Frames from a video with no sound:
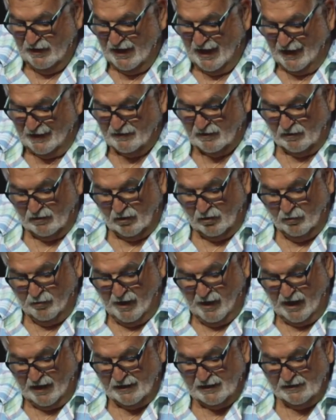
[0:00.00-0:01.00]
we guide their whole
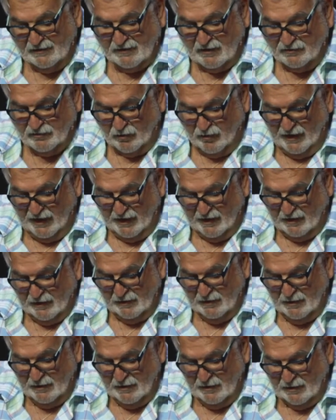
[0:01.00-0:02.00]
bodies as
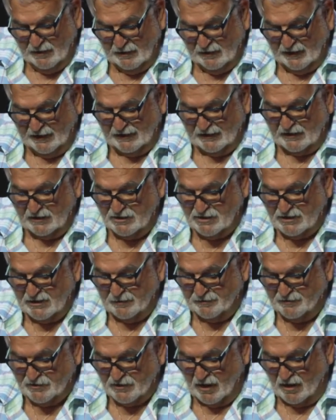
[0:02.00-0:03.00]
well. Look at the
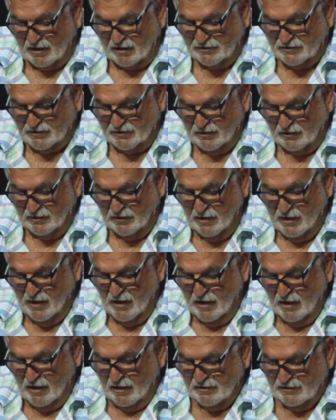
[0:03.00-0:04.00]
ships also.
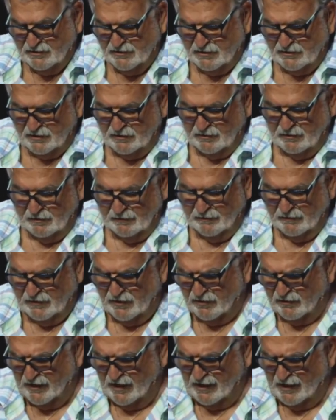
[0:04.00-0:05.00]

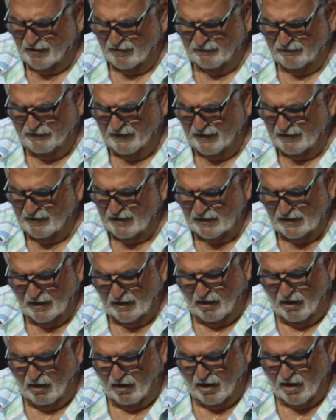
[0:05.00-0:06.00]
Though they are very
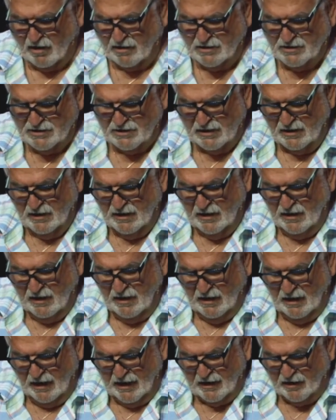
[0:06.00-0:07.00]
large
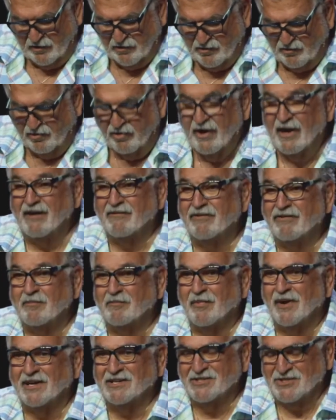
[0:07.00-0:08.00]
and are
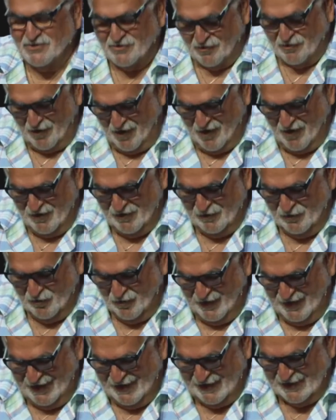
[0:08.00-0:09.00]
driven by
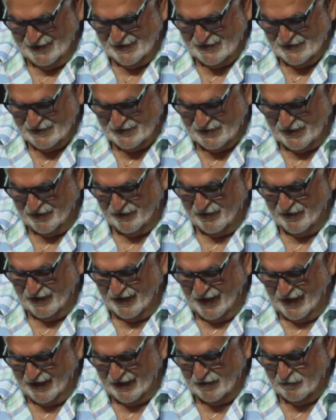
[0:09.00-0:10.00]
strong winds, they are
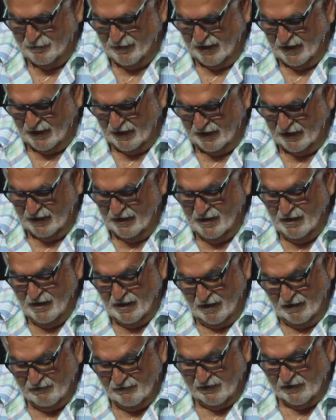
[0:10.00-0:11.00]
guided by
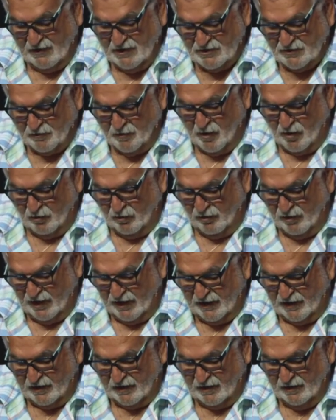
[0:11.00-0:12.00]
a very small
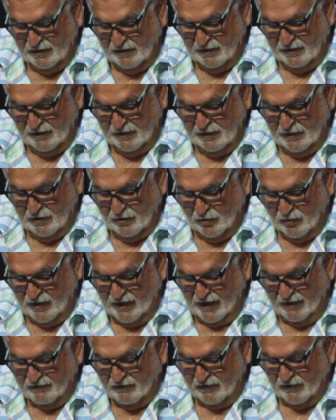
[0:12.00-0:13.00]
rudder.
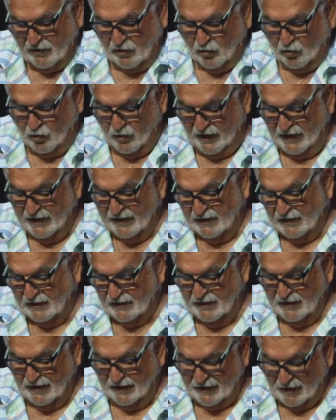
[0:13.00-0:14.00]
Wherever the
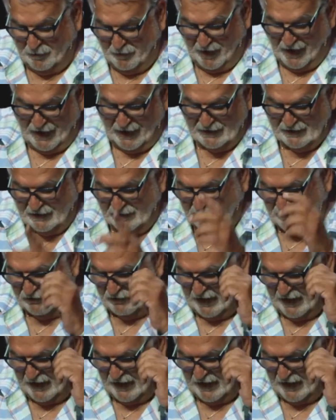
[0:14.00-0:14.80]
will of the pilot